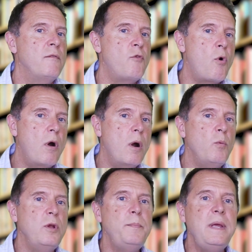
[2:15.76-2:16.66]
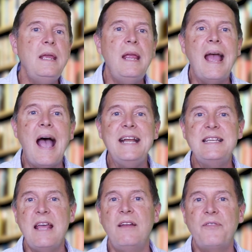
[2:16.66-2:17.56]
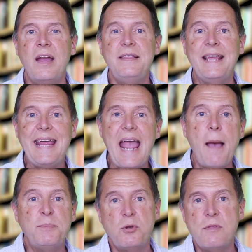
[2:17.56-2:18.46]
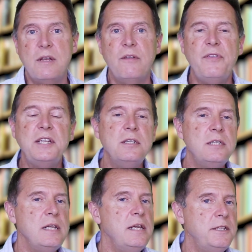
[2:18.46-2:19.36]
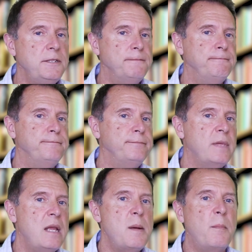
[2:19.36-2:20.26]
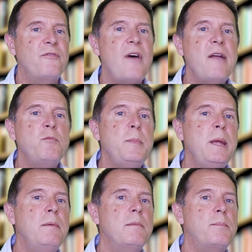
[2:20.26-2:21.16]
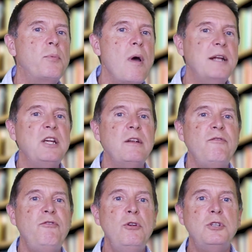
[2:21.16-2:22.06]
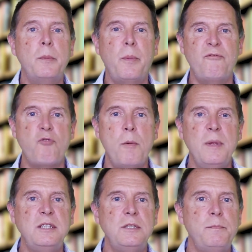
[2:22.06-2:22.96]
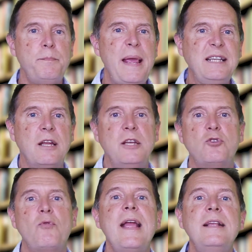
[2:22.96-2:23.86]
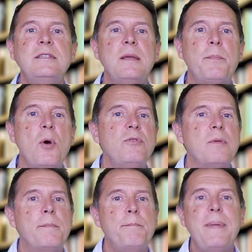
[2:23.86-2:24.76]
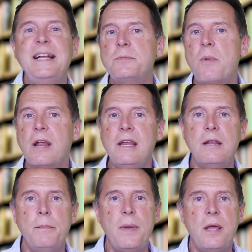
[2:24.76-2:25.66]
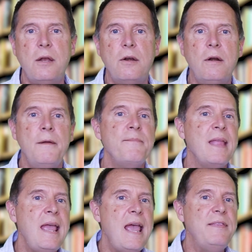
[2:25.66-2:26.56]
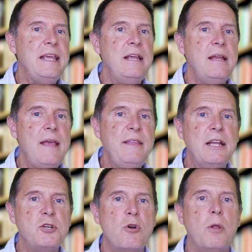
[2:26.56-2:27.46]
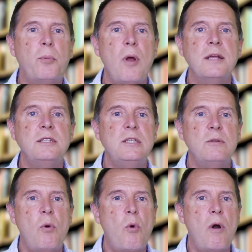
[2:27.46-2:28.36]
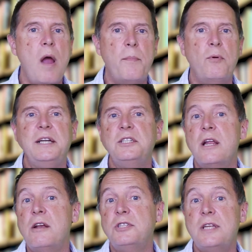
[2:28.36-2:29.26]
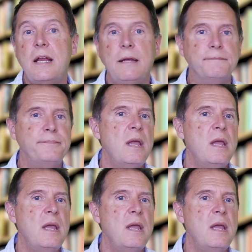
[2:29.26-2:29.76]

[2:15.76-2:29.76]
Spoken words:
Four would be identifying the gaps or the deficiencies. Number five would be project future performance based on trends at both the benchmarking competitor in the internal process or operation under study.